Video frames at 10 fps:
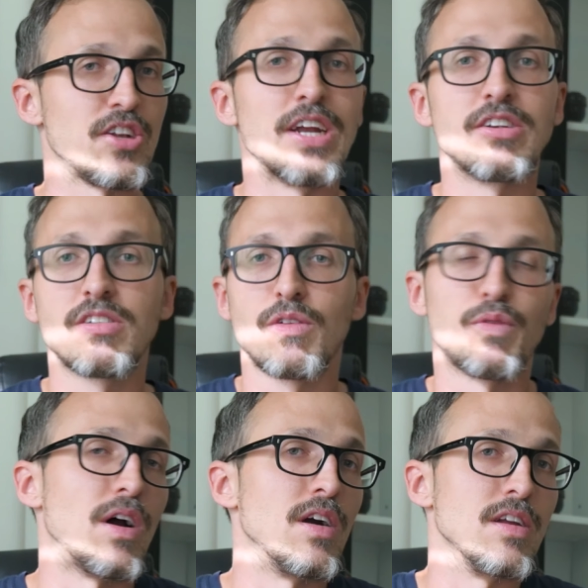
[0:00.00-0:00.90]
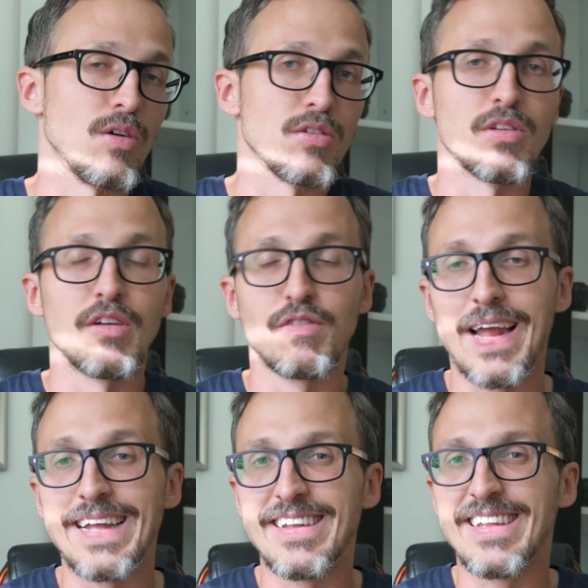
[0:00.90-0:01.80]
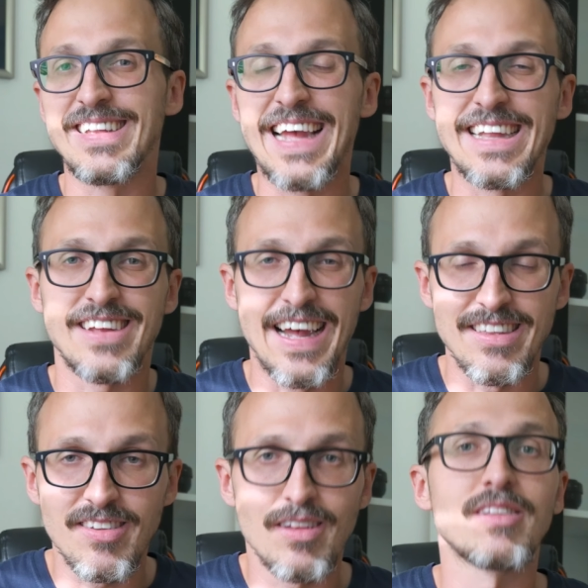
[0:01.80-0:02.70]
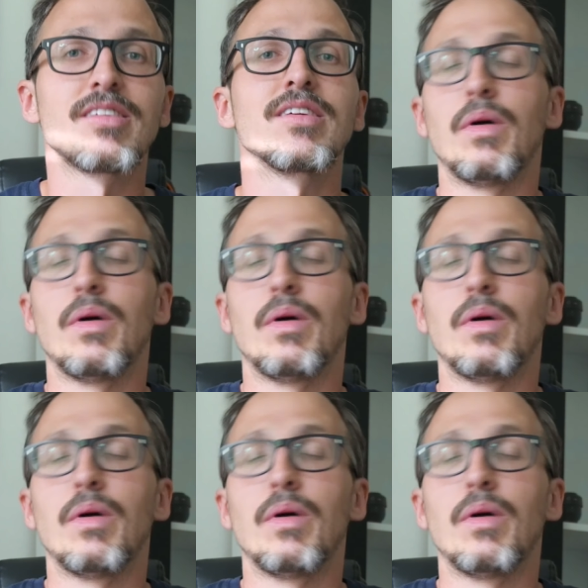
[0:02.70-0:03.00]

change so far, and also the flight didn't get cancelled.